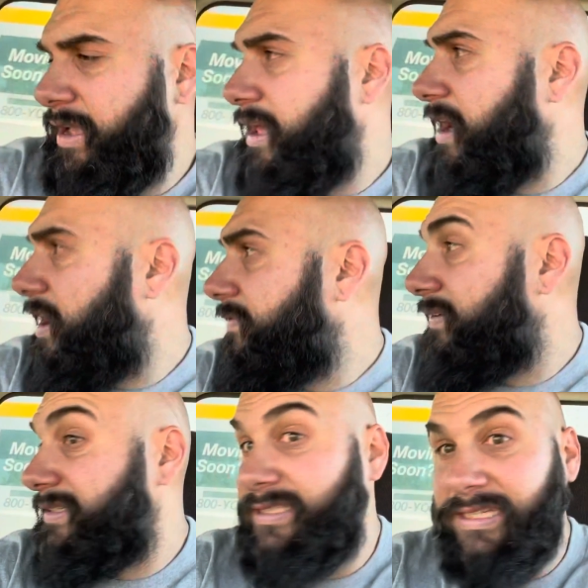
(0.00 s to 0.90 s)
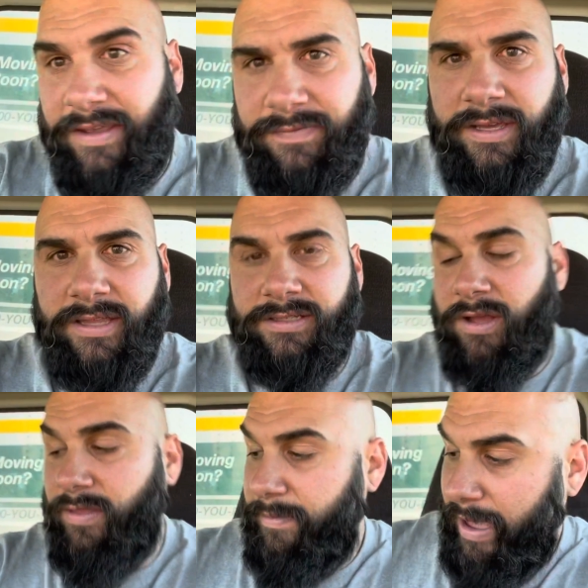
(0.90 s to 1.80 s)
got off safely. That's
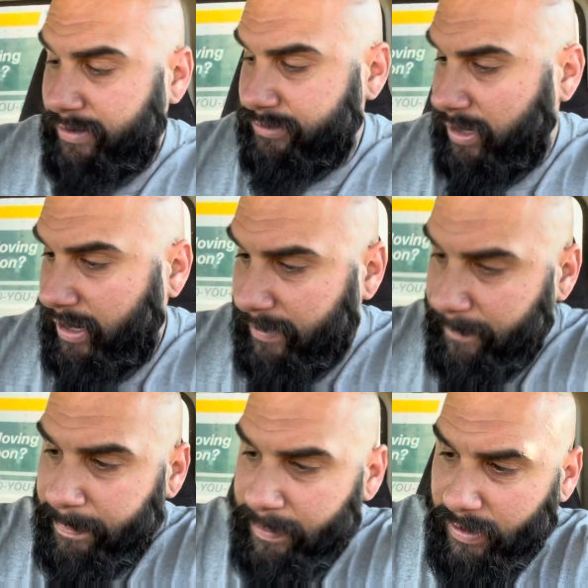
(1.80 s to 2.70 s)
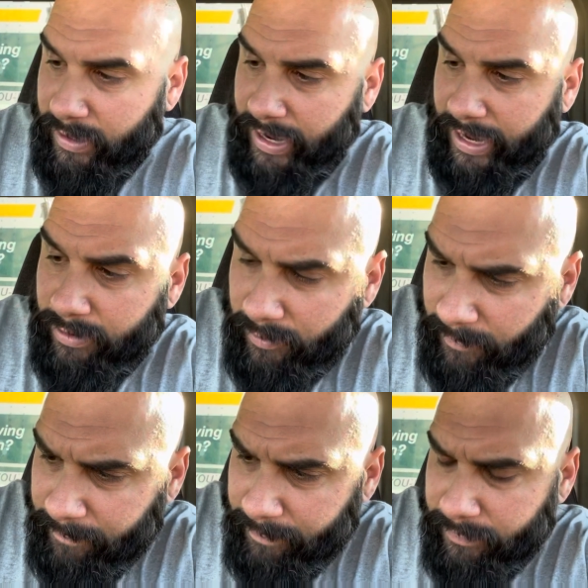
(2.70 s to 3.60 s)
all that matters, right? And um,
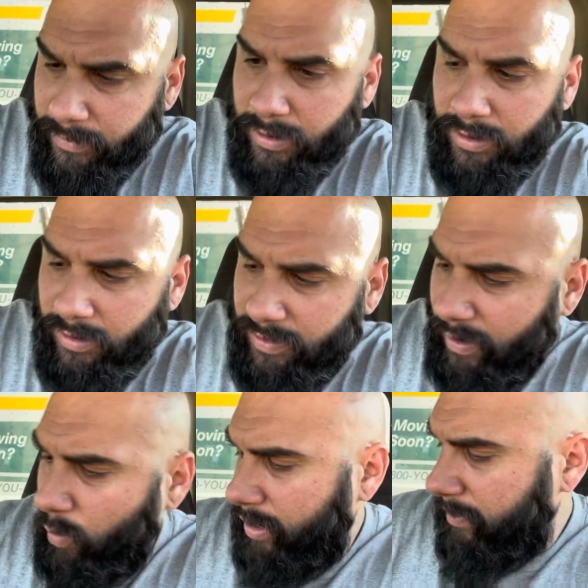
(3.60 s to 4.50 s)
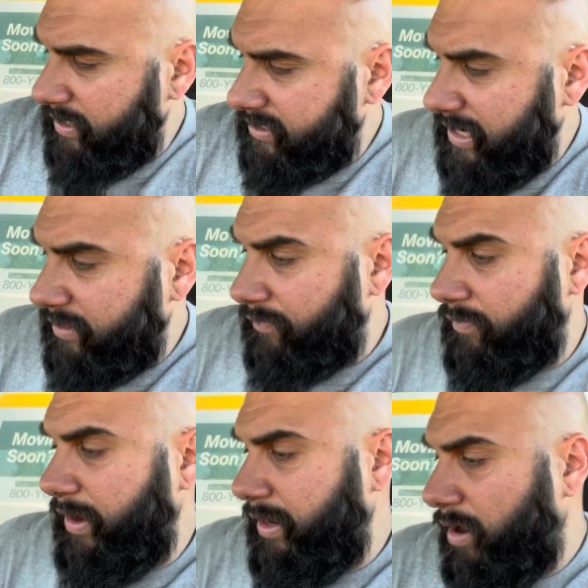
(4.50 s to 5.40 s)
they wanted me to take the
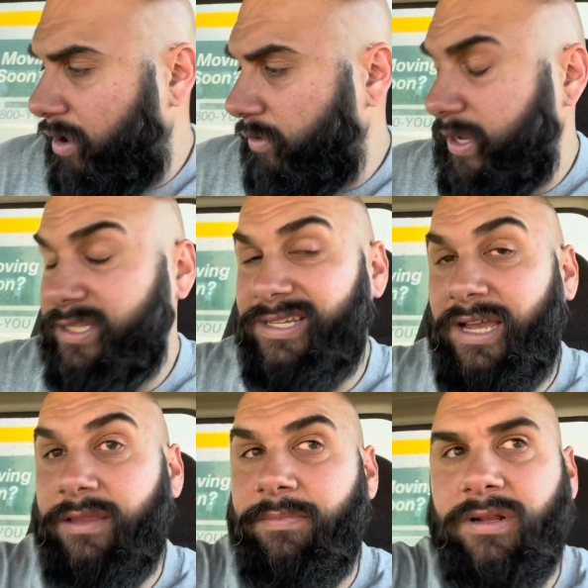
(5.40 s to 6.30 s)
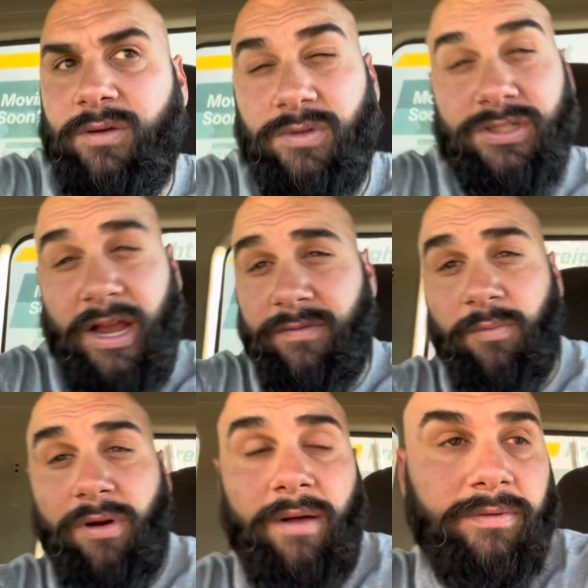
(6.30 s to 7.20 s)
freight all the way inside the building, which I have
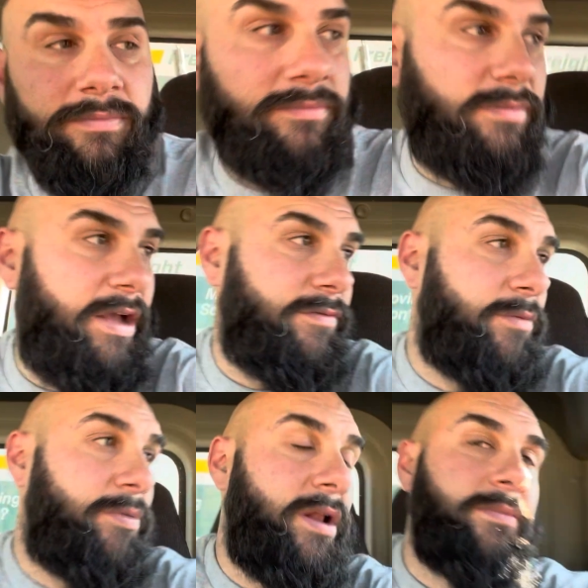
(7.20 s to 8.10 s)
no problem. I have no problem